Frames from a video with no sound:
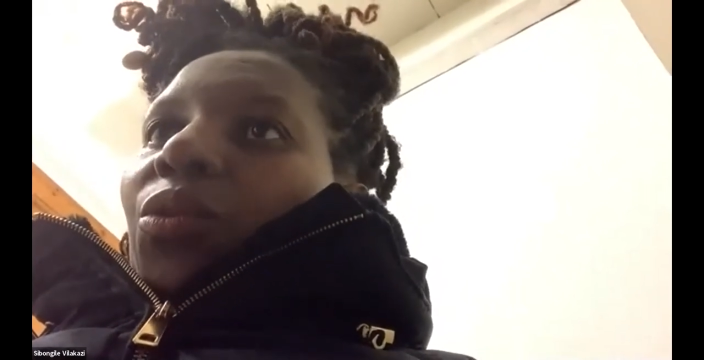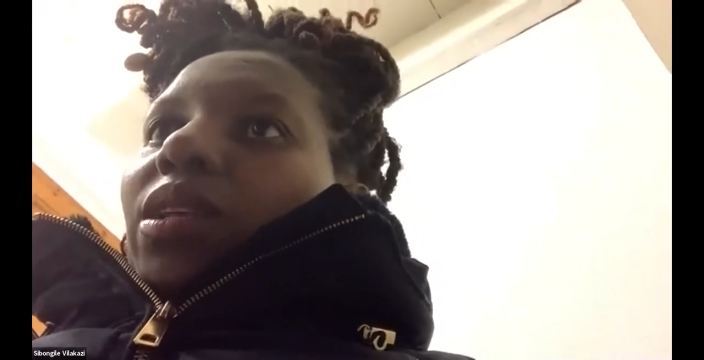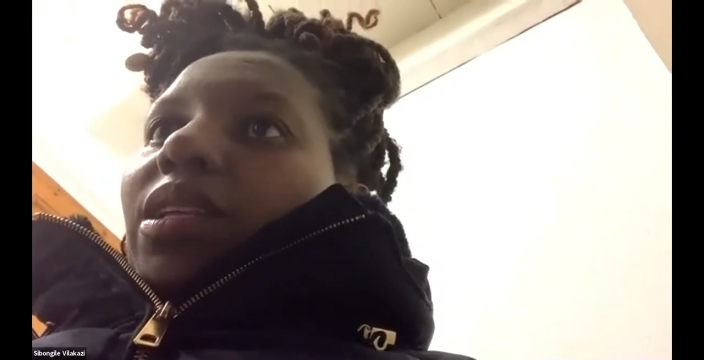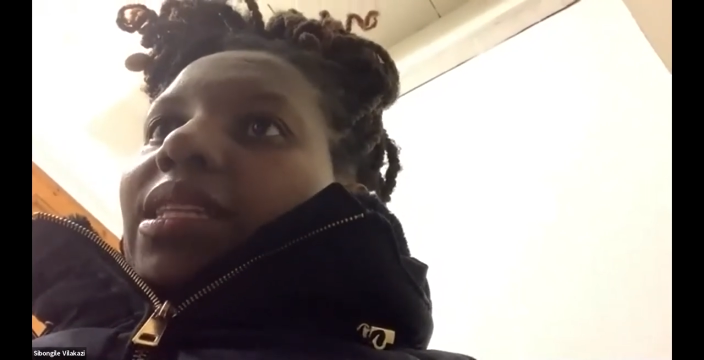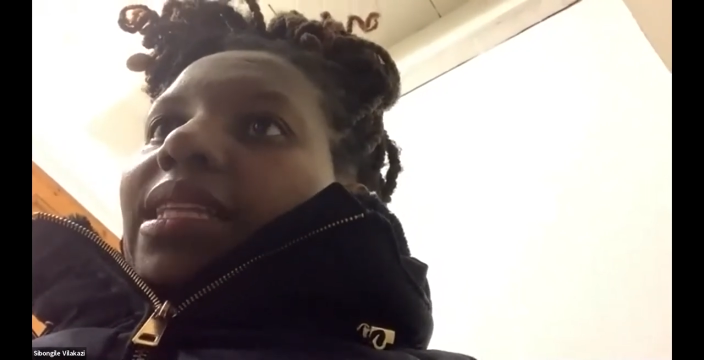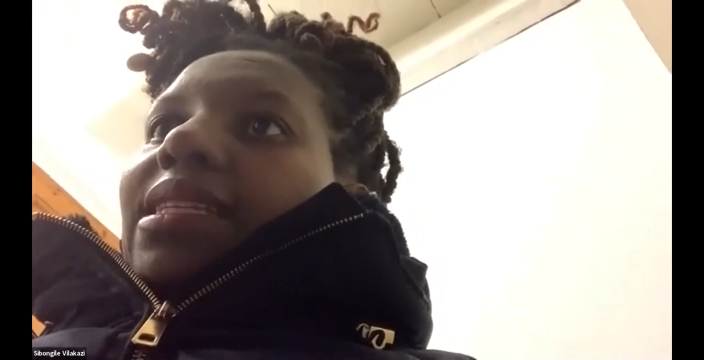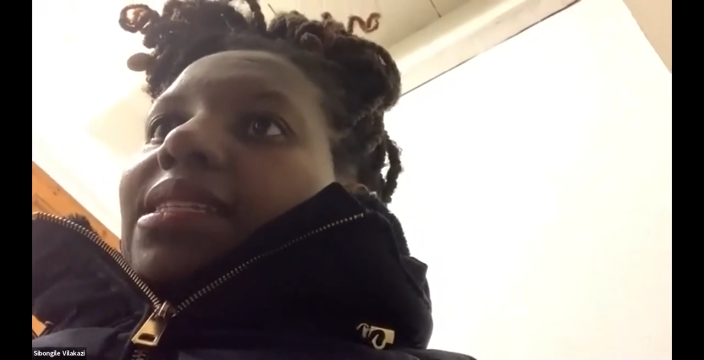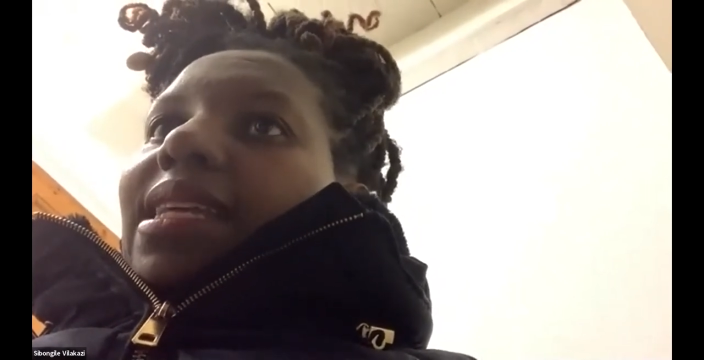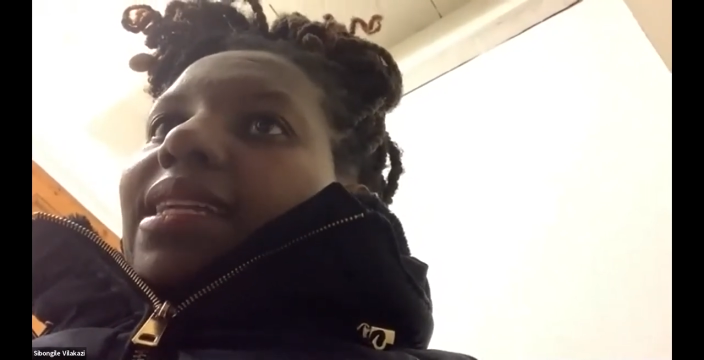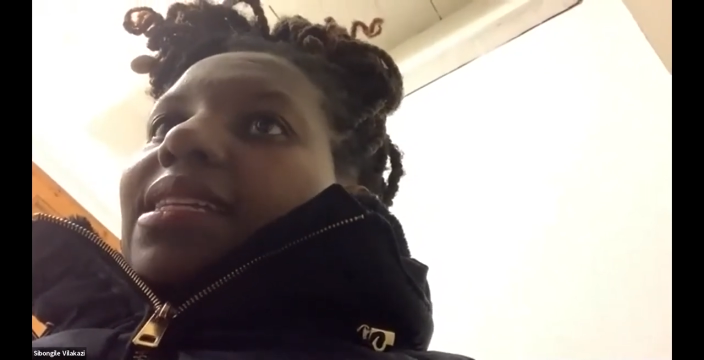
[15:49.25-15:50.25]

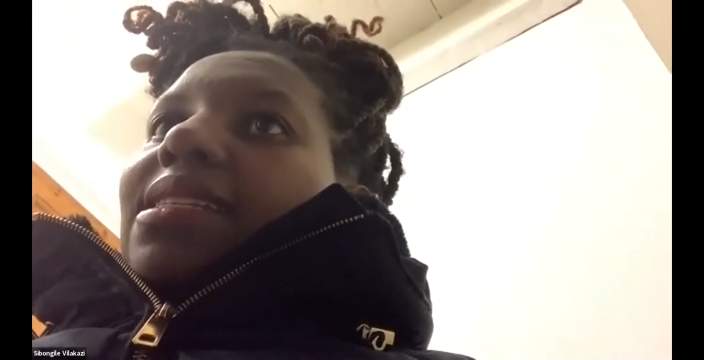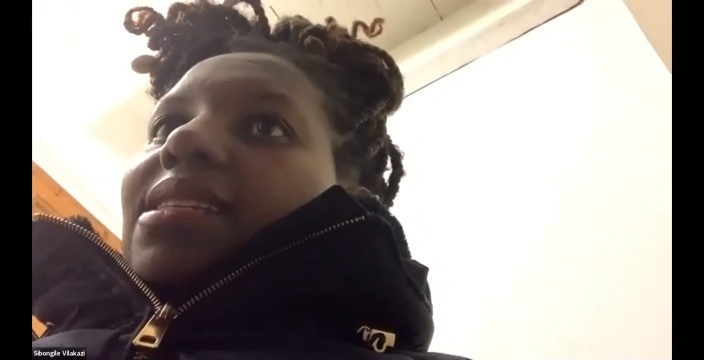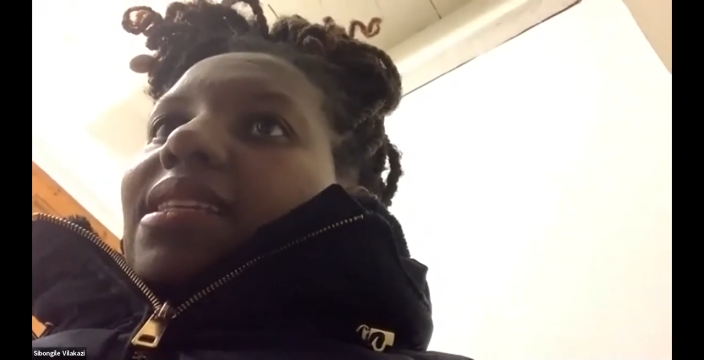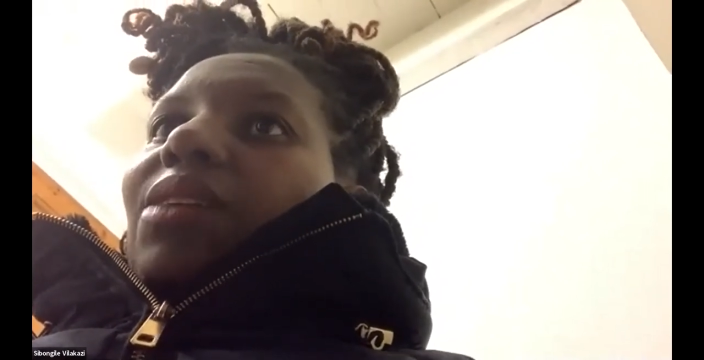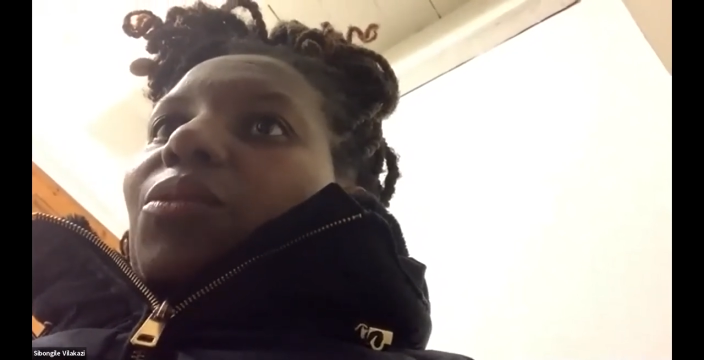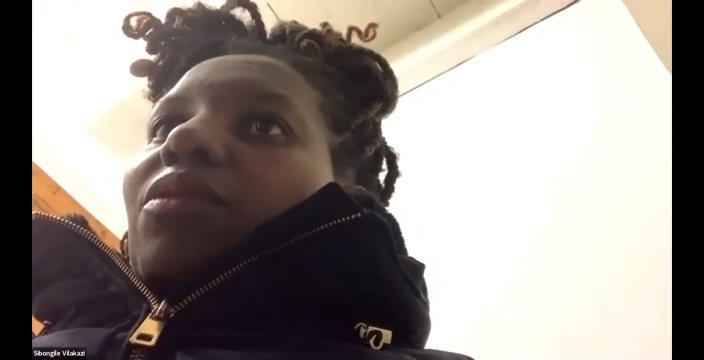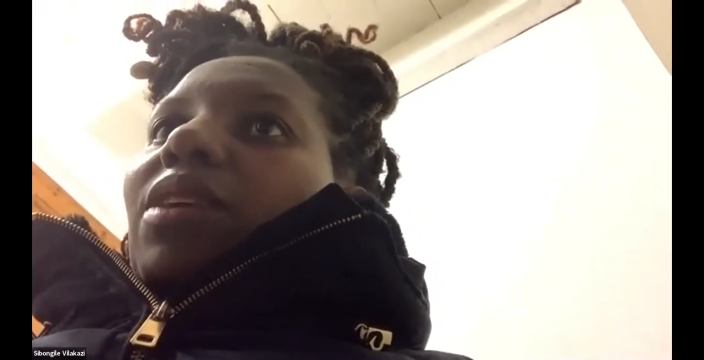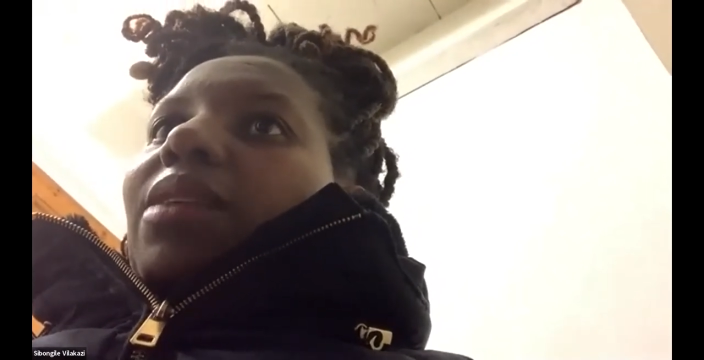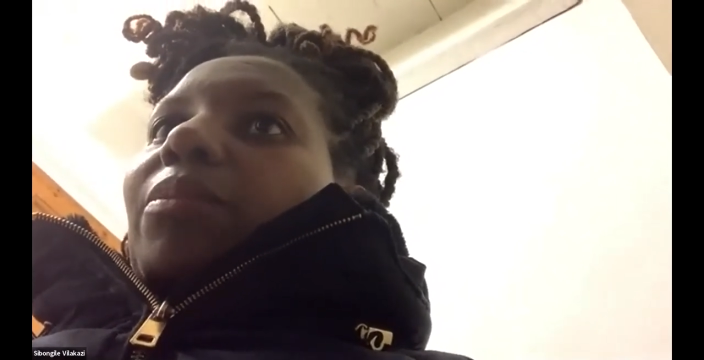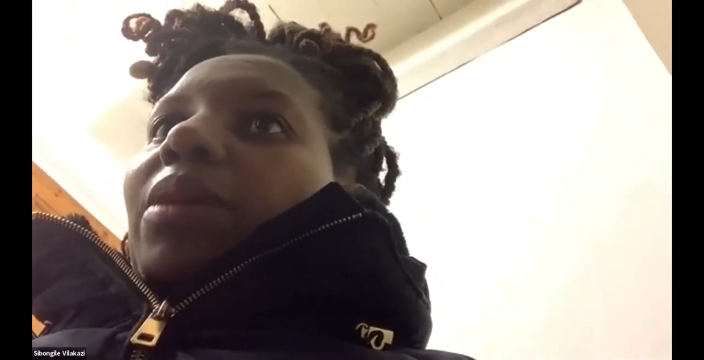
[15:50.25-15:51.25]
It's the reason that we've
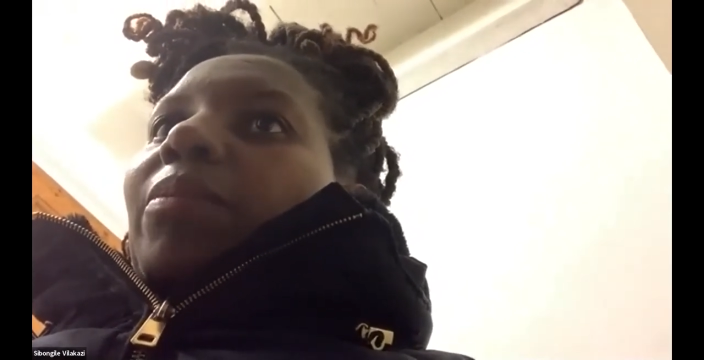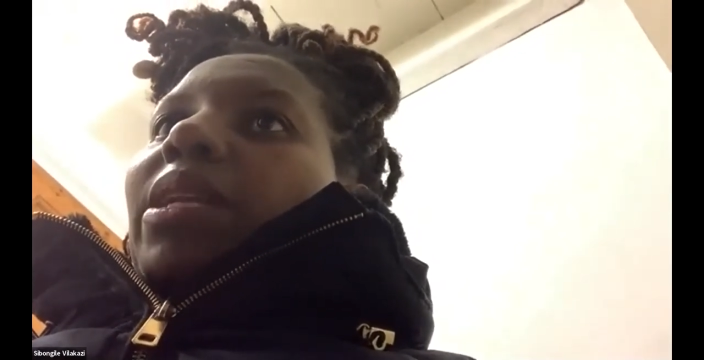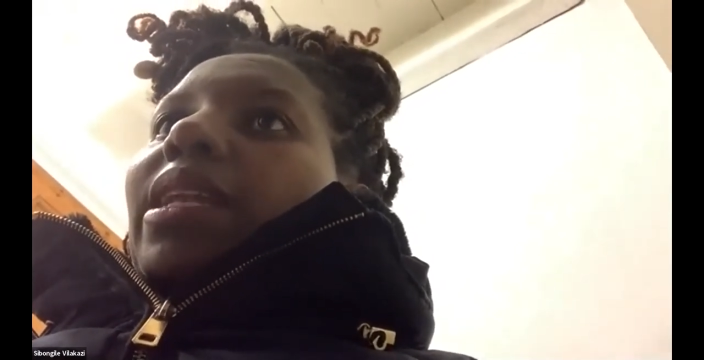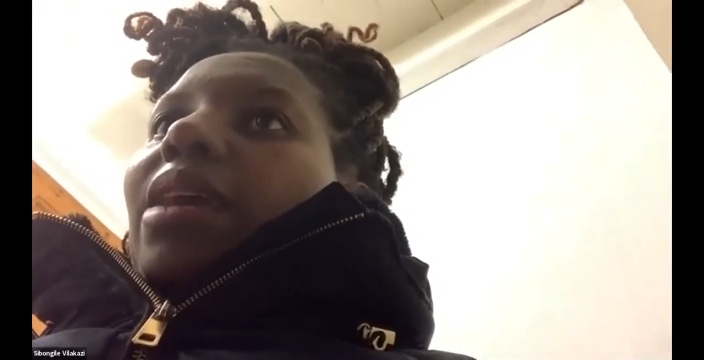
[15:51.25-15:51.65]
been